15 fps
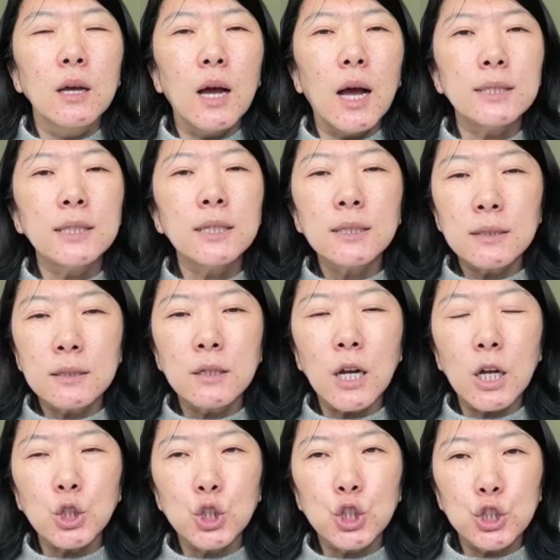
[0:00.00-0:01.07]
I think there
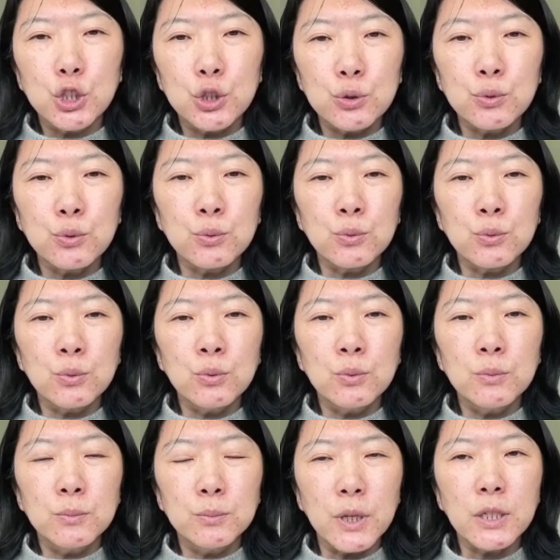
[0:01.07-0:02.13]
are two
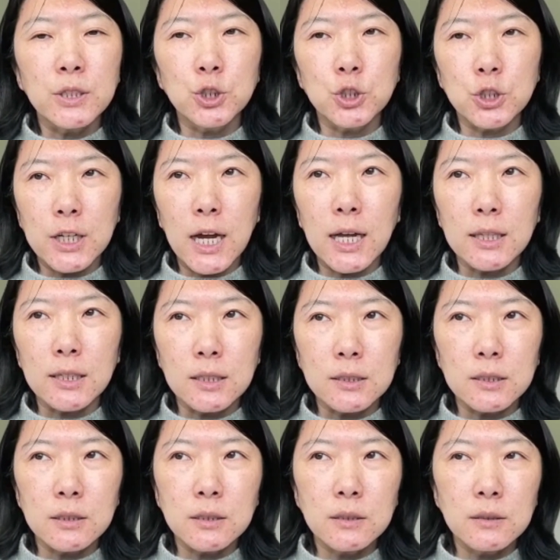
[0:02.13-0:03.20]
major
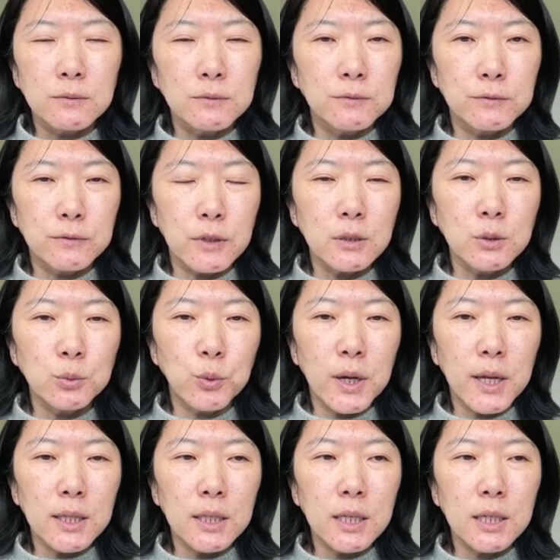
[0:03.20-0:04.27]
challenges. First
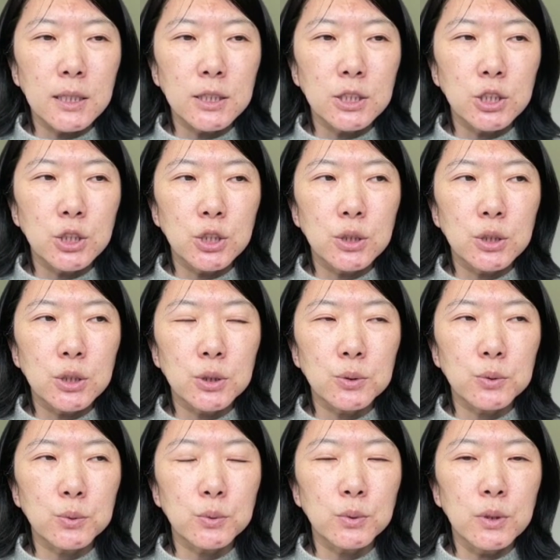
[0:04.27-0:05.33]
one is
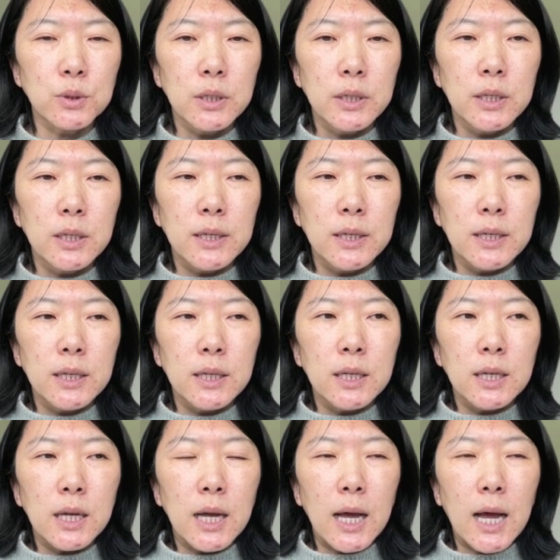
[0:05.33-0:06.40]
to
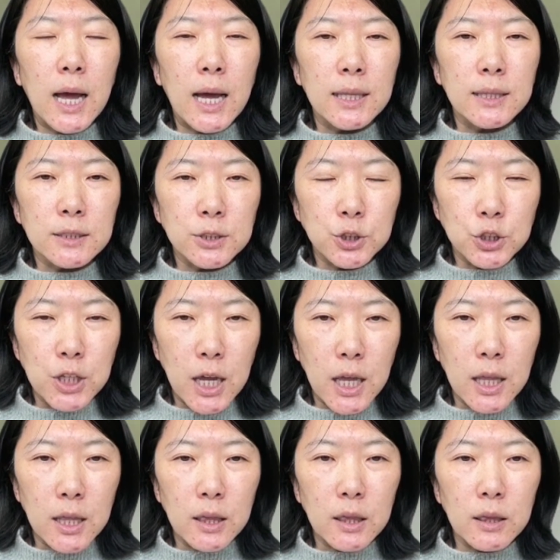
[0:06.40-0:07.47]

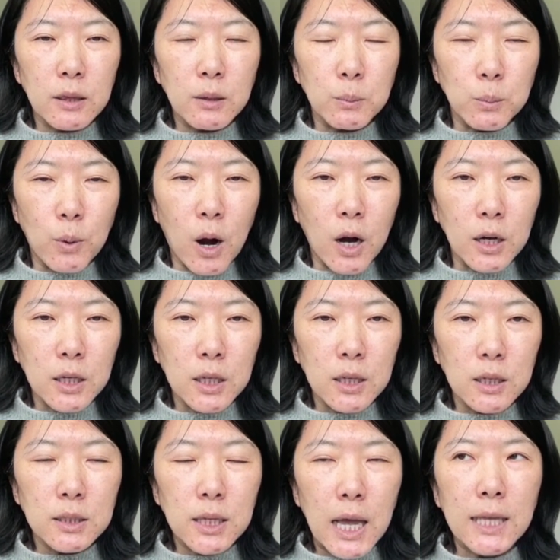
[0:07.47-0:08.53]
understand the
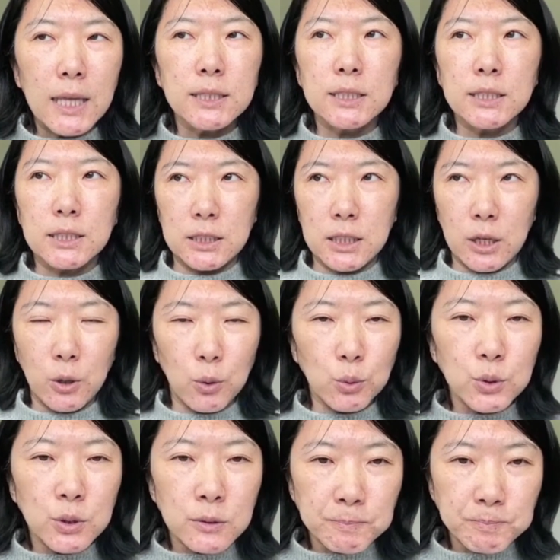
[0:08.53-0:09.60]
market and
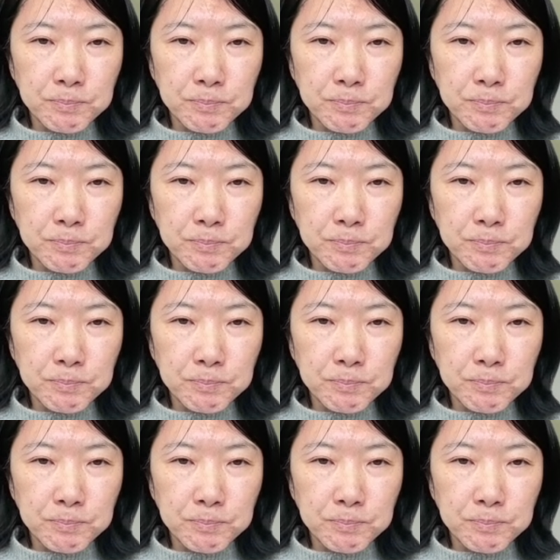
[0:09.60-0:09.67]
sales.